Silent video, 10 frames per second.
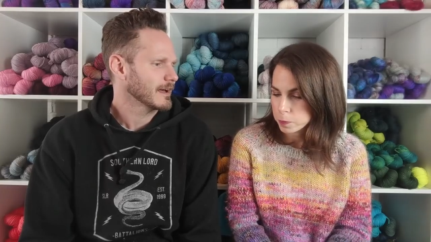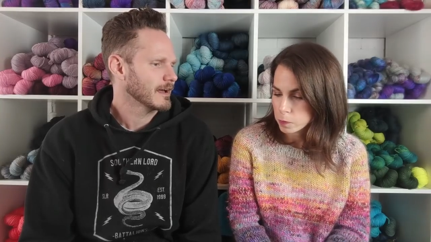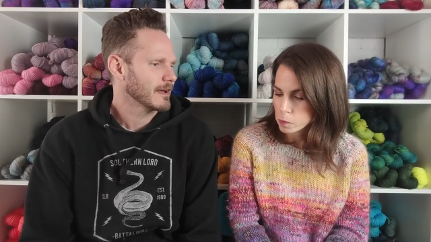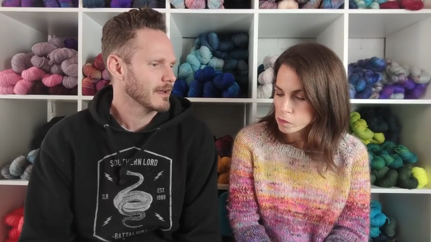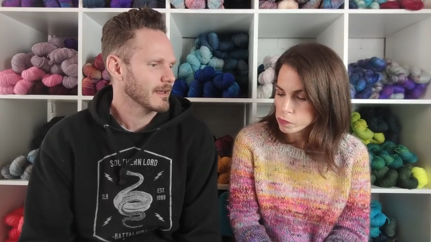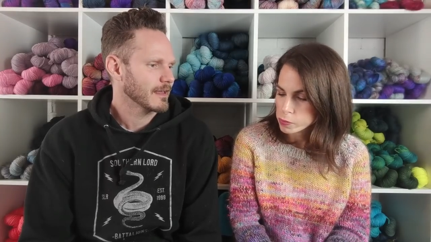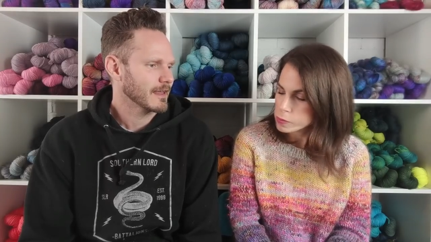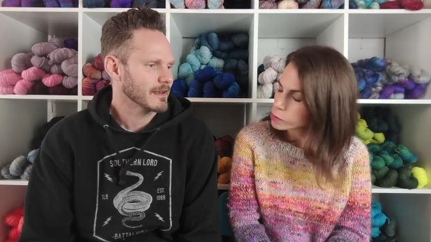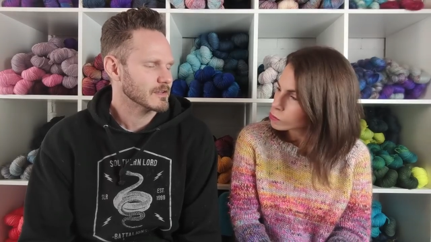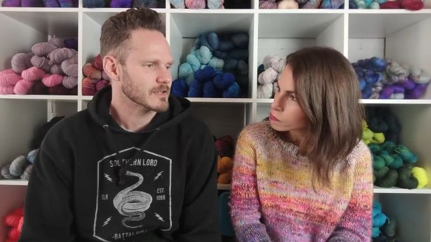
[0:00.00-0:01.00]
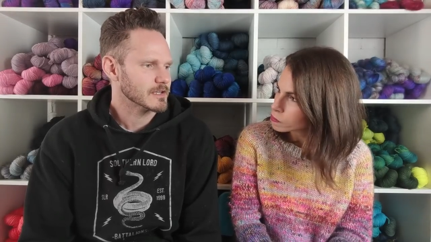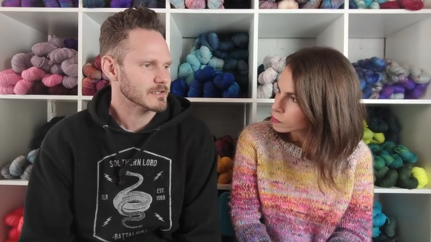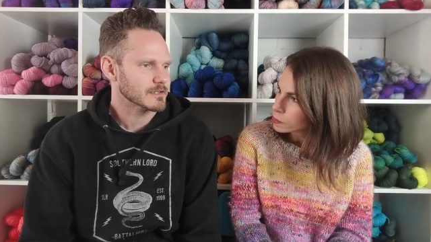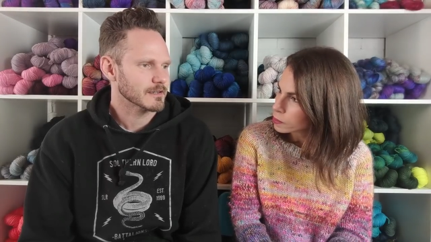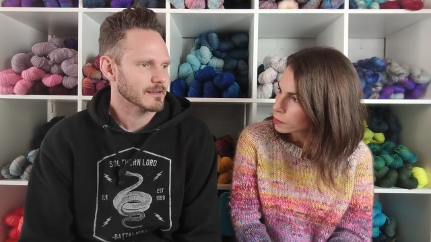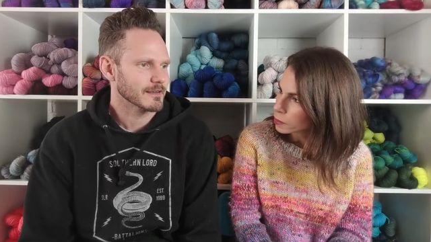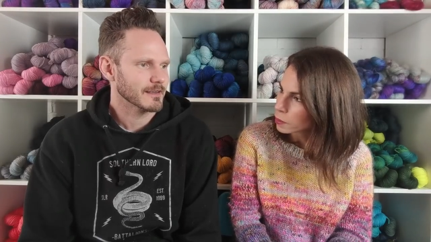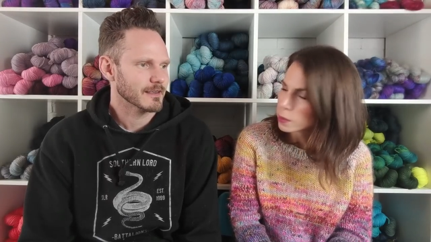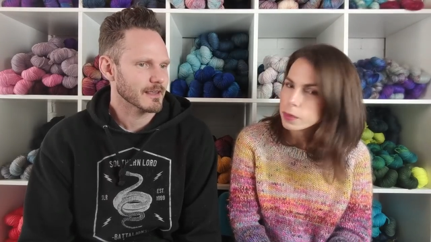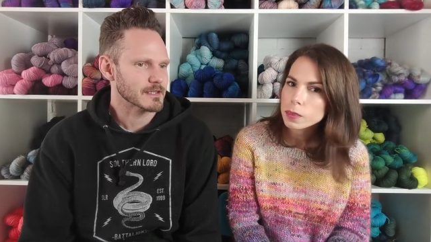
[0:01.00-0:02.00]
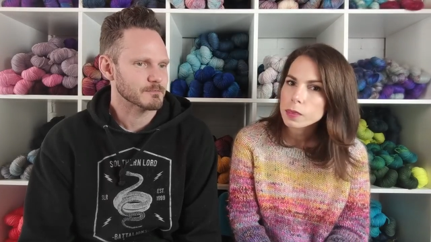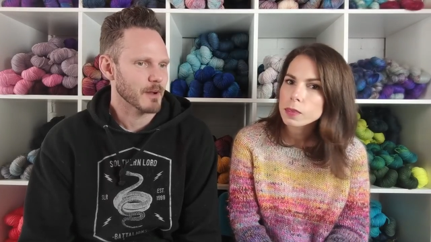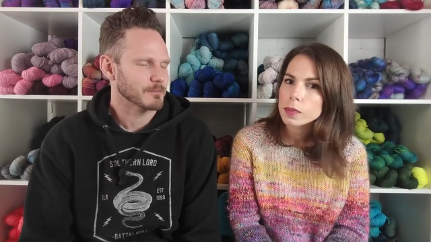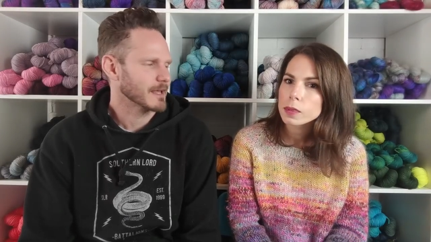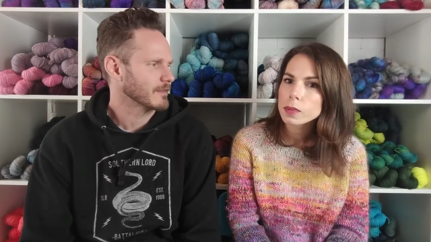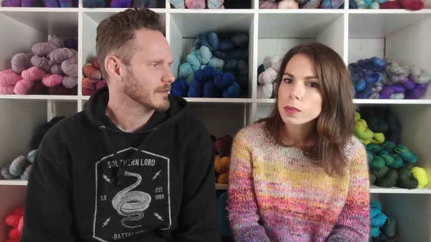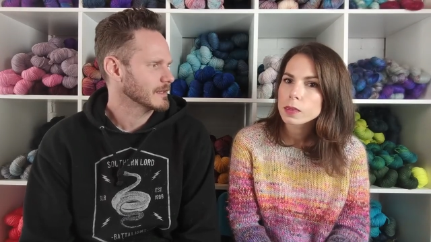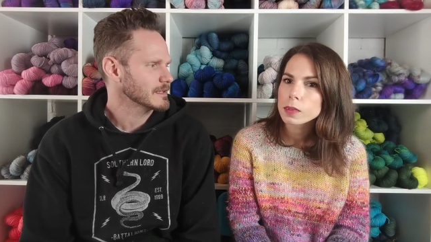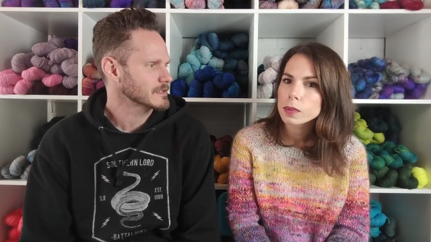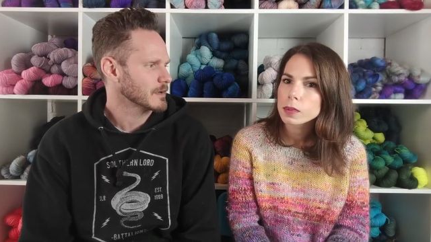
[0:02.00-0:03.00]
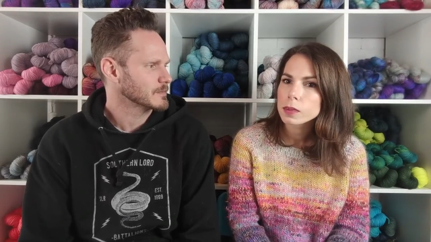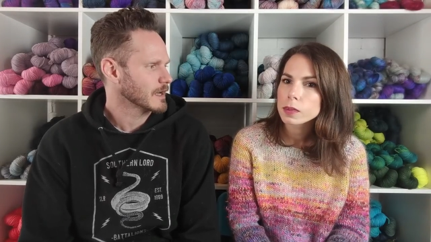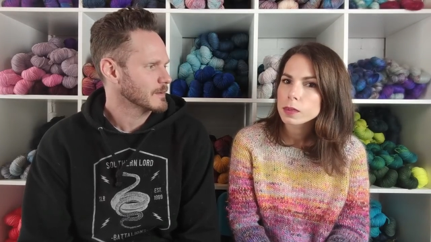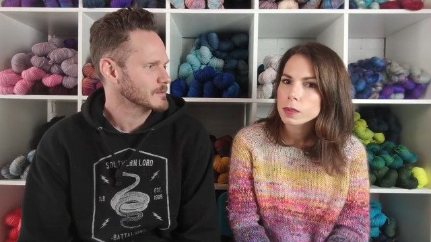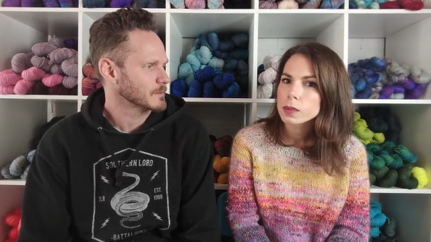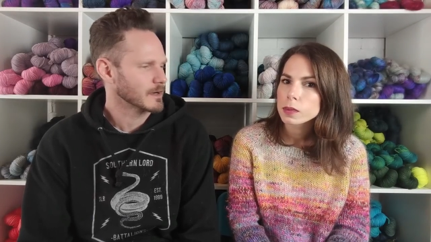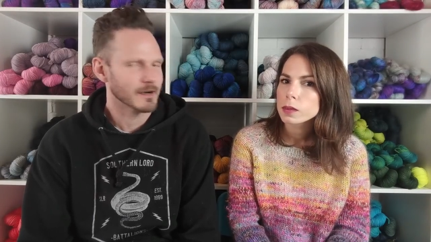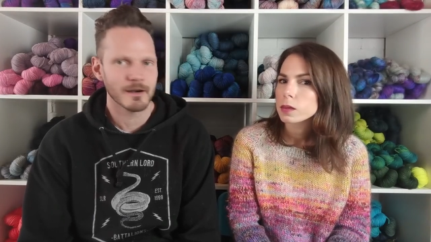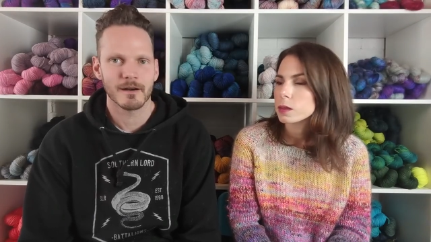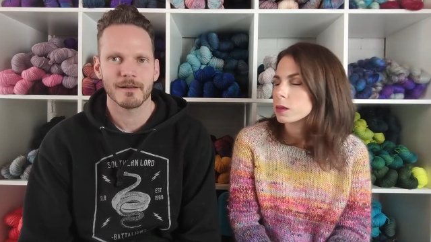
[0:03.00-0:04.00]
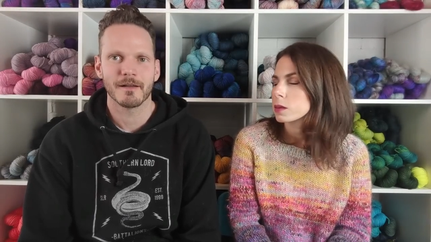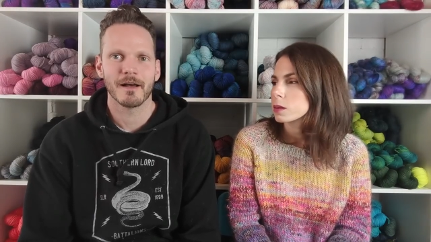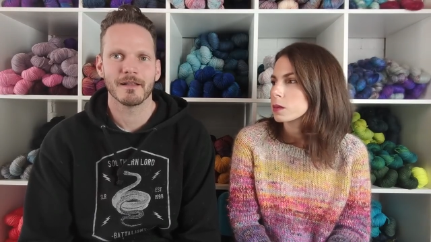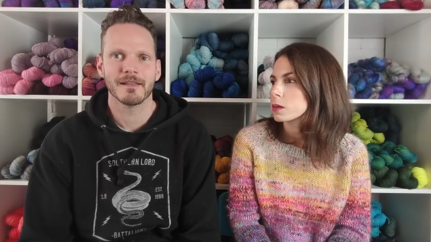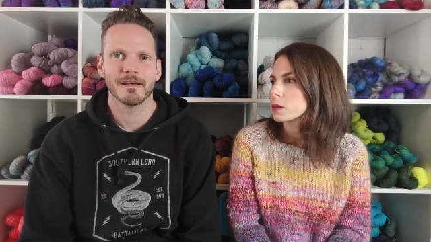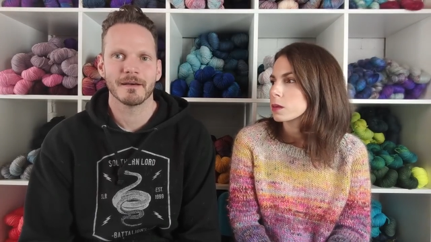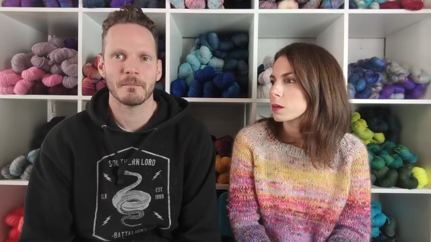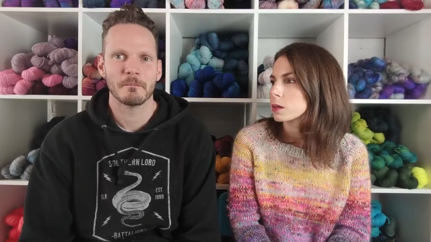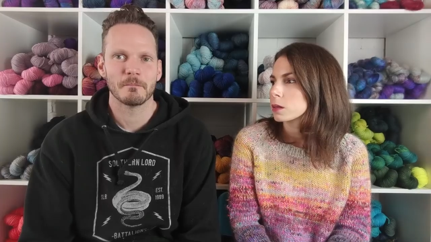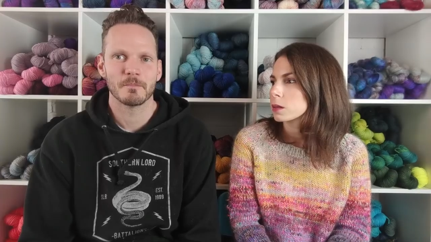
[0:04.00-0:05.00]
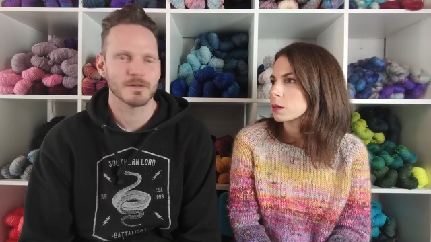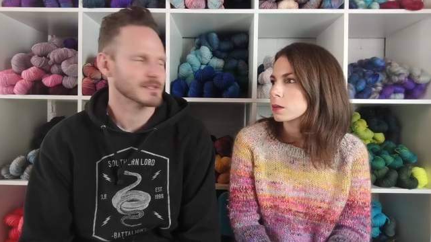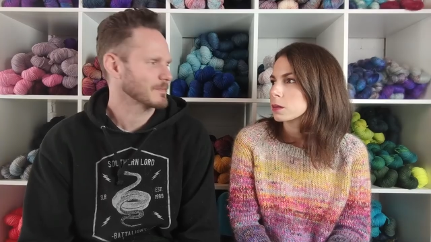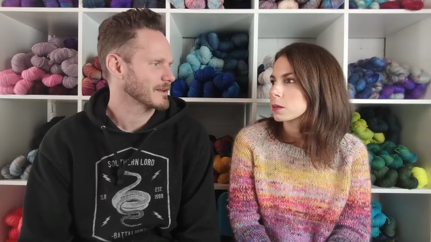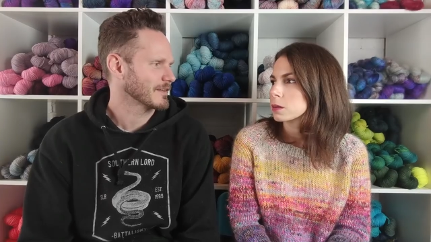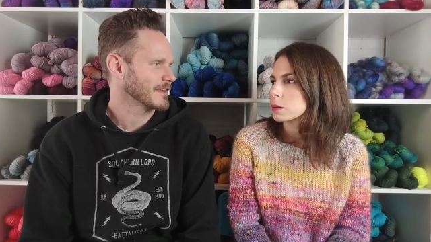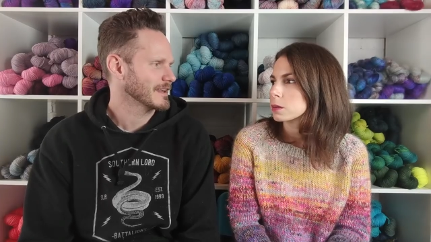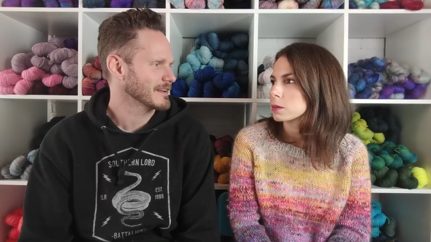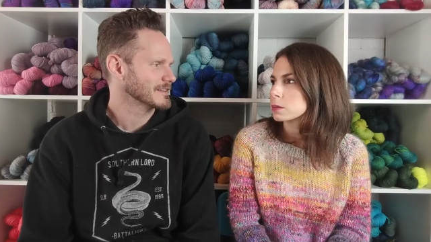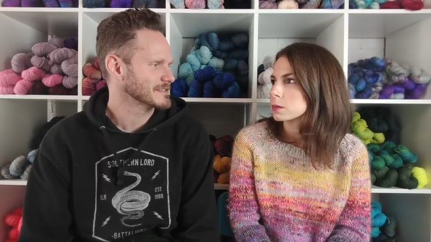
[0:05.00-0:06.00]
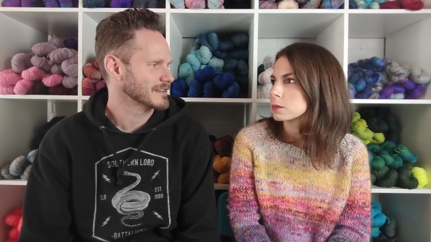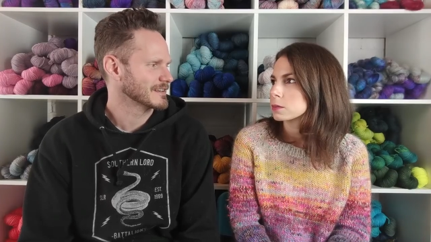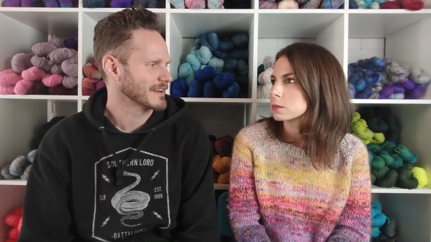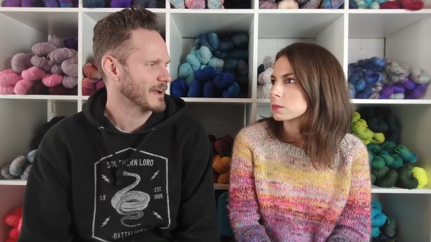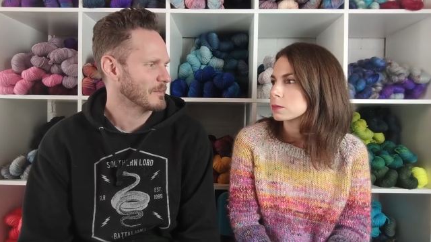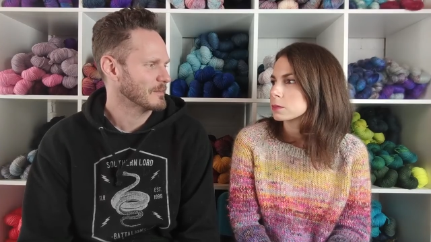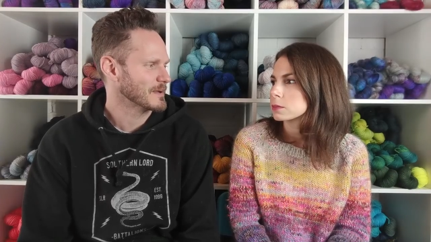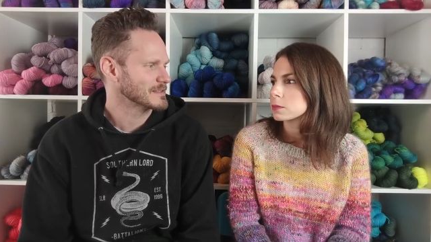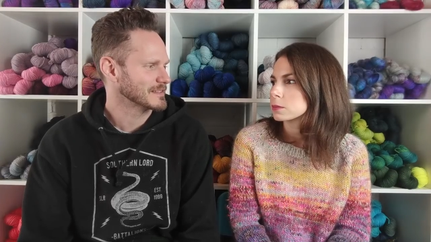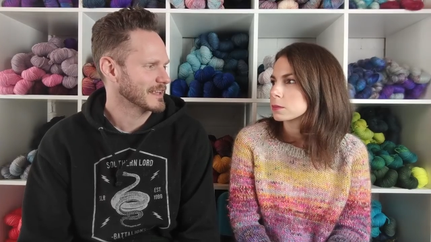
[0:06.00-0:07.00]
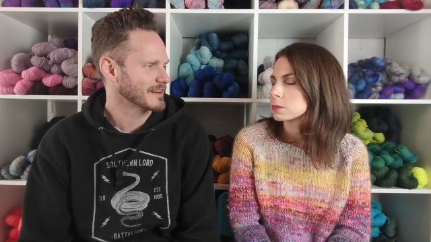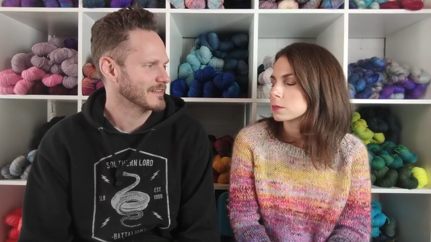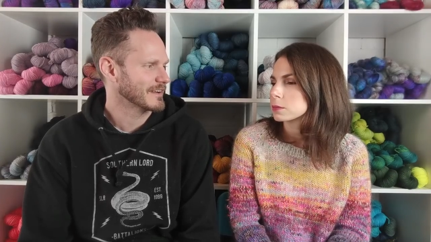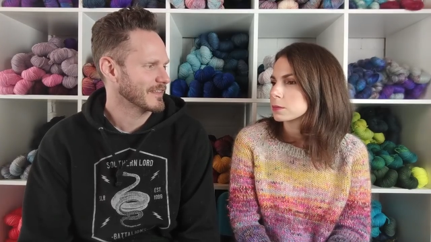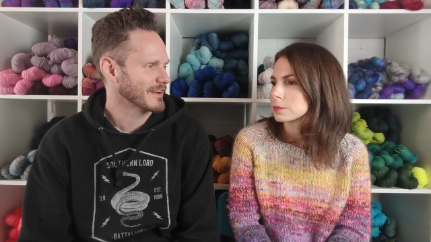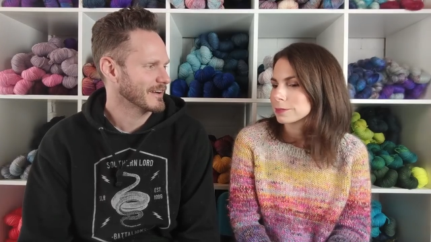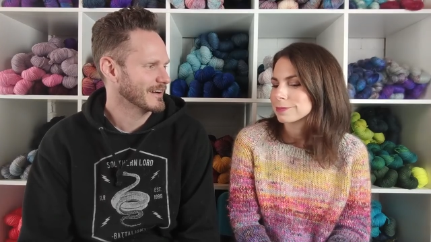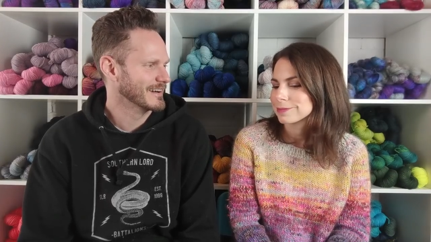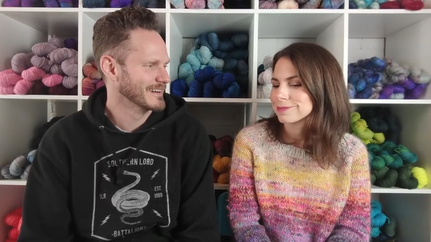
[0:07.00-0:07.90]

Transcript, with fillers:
Speaker 1: uh, and it just gets bumped down the list sometimes where I'll um, put something on the needles and a couple months later there they are.